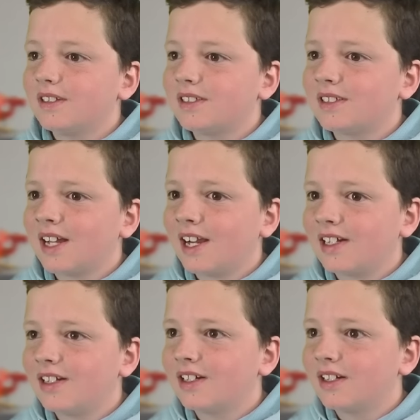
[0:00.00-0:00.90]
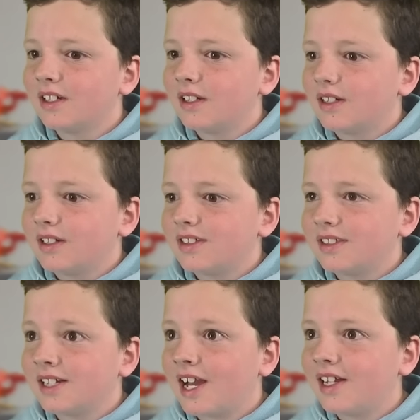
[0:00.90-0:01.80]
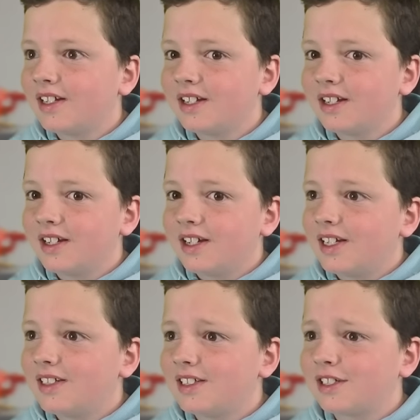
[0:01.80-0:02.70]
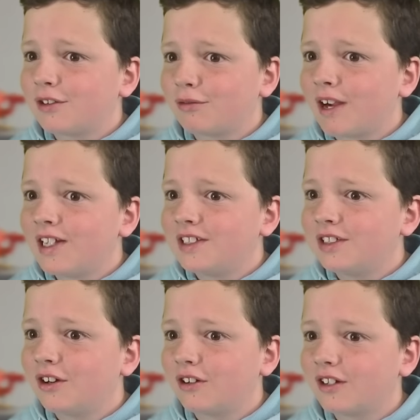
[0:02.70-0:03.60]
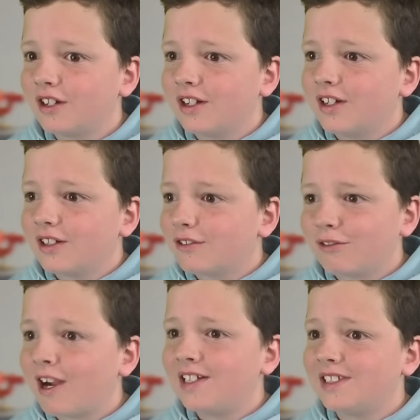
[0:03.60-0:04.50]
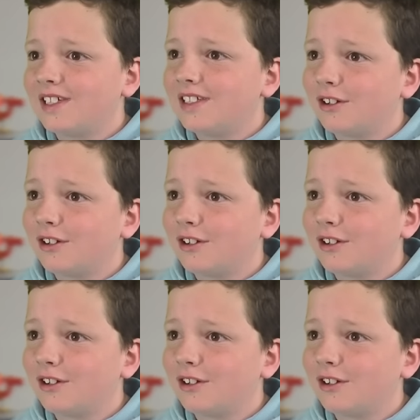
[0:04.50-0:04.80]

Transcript: Snake. Snake. He's this crazy dog. Crazy